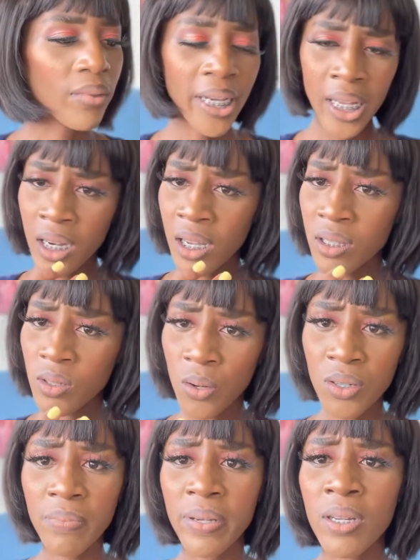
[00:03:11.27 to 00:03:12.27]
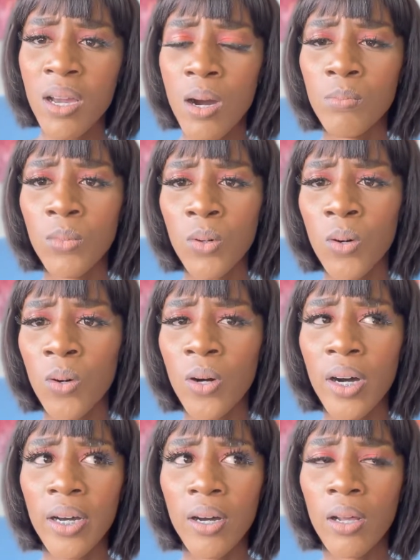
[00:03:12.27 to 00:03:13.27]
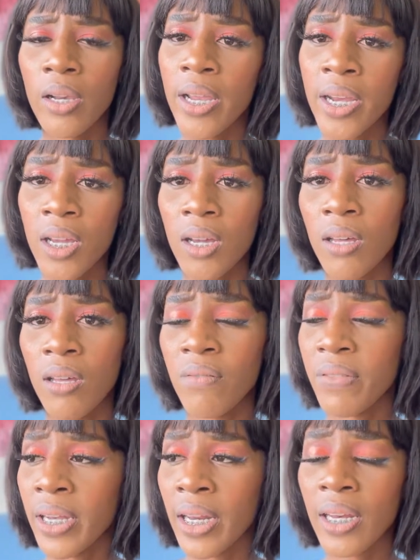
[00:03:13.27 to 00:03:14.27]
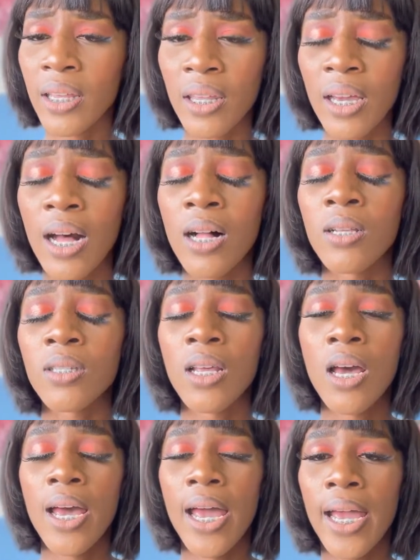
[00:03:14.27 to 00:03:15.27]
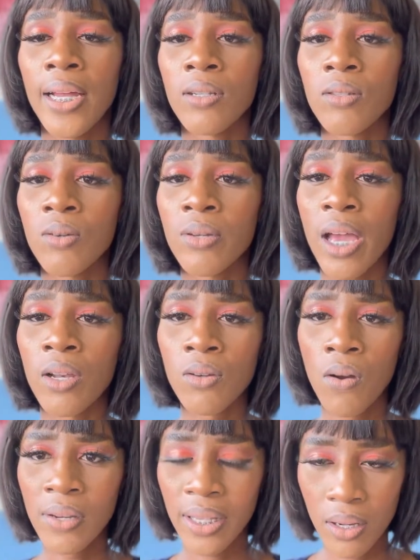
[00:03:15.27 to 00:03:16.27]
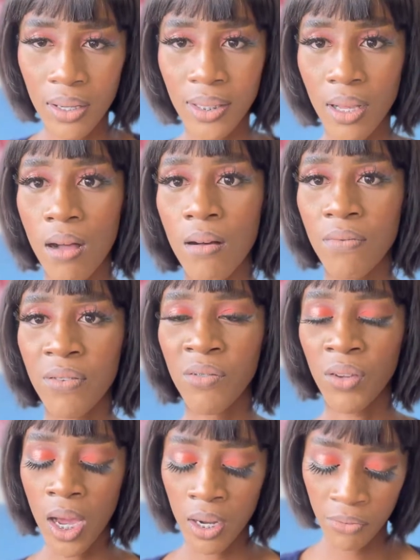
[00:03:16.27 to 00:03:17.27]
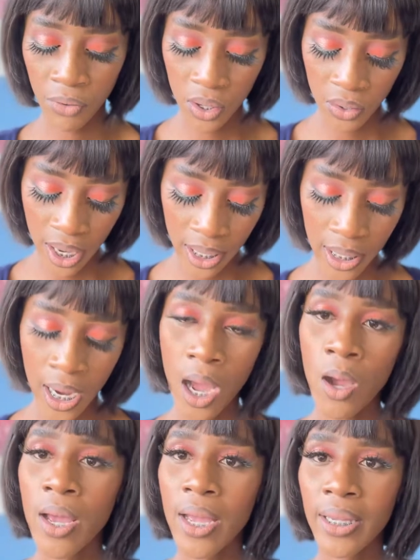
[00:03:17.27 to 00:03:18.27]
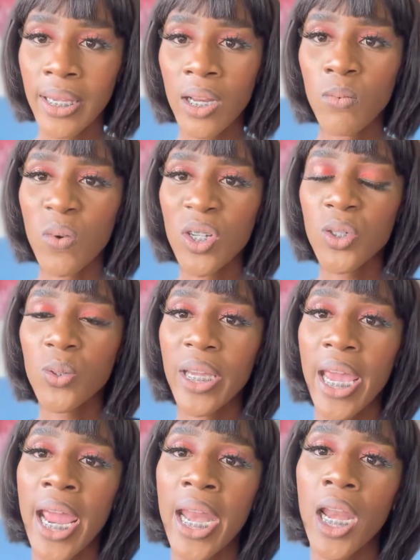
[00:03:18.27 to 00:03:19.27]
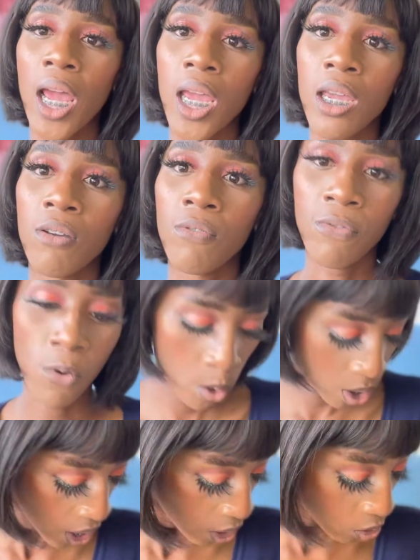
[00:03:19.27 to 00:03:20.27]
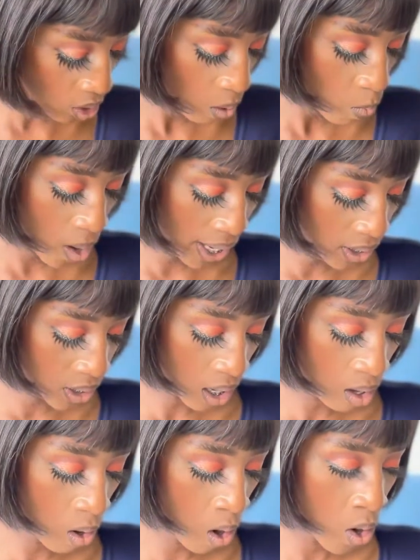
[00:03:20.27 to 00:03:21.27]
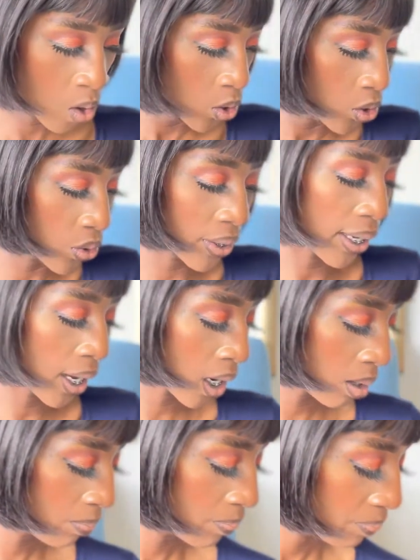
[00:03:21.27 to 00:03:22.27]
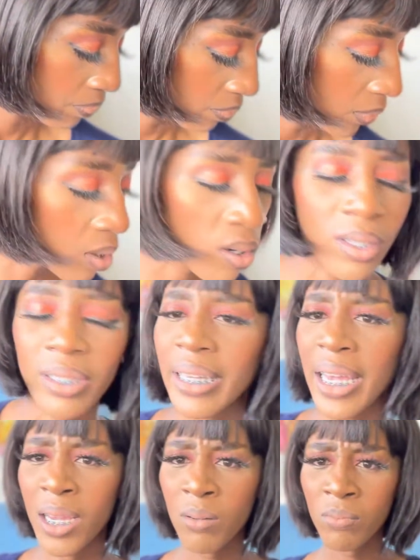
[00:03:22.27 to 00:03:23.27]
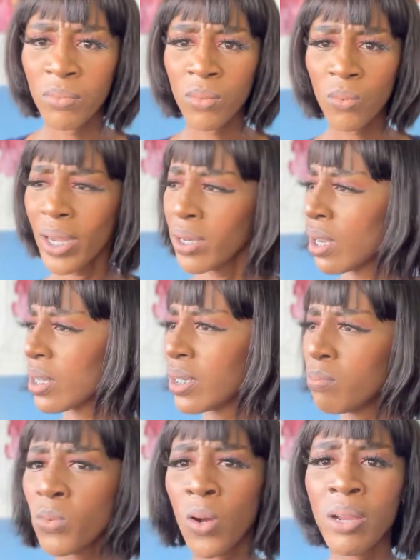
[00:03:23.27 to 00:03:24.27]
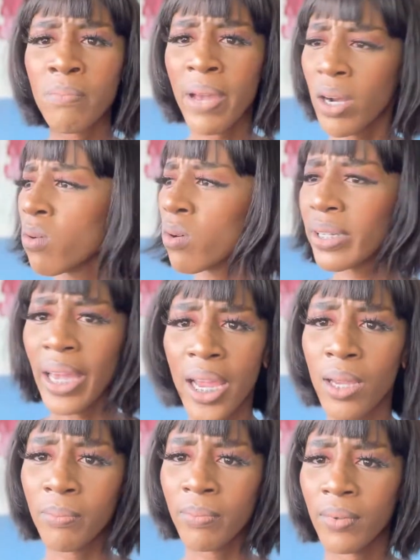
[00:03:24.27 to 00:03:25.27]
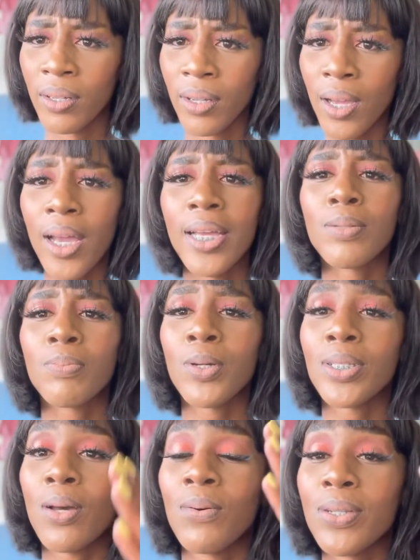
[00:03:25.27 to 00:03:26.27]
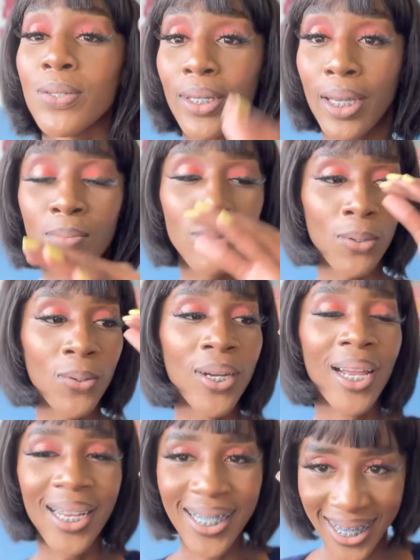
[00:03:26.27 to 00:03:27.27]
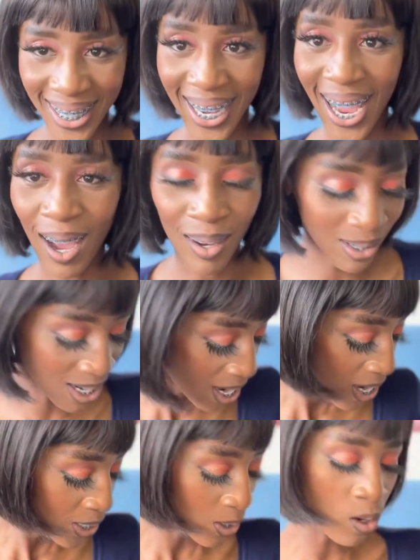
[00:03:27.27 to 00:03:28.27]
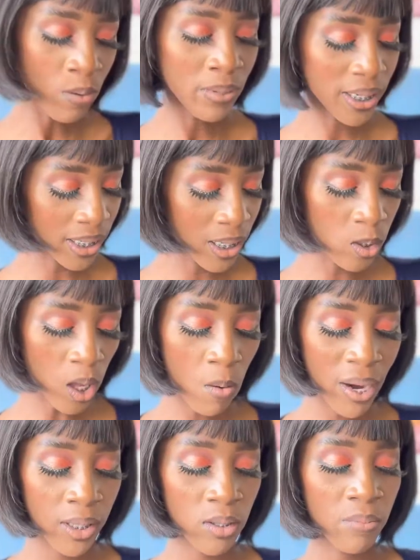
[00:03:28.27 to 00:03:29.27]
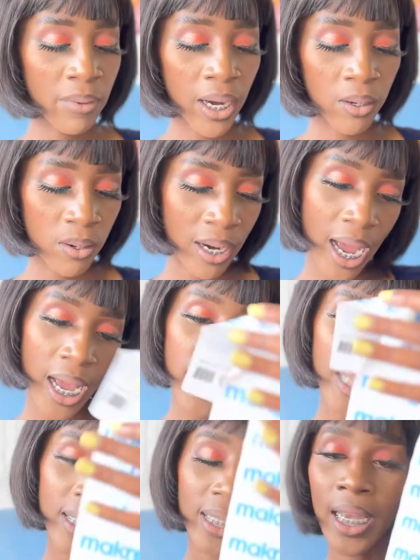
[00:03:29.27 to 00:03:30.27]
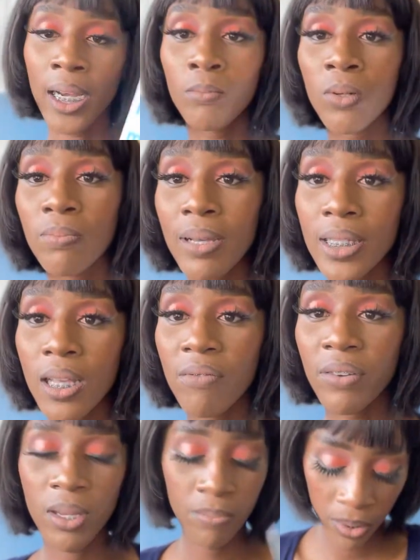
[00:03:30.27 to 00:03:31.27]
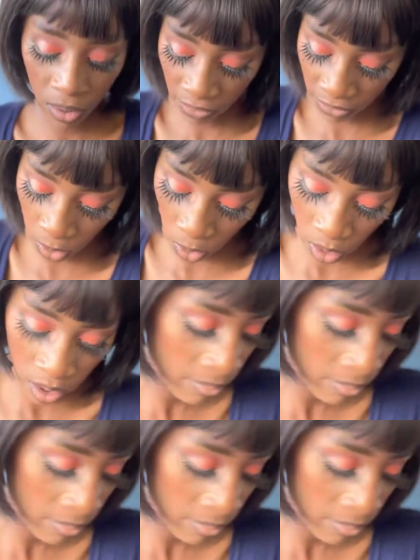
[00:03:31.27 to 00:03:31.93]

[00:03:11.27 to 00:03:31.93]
and it's going to be more a learning curve than anything else. And so, yeah, don't kill yourself. If you can't afford it right now, get what you can afford. So I went along to Game. Not Game. Why do I keep calling Makro Game? It's because I went to Game to go check out sewing machines. So I went to Makro, guys, and I bought myself a beautiful sewing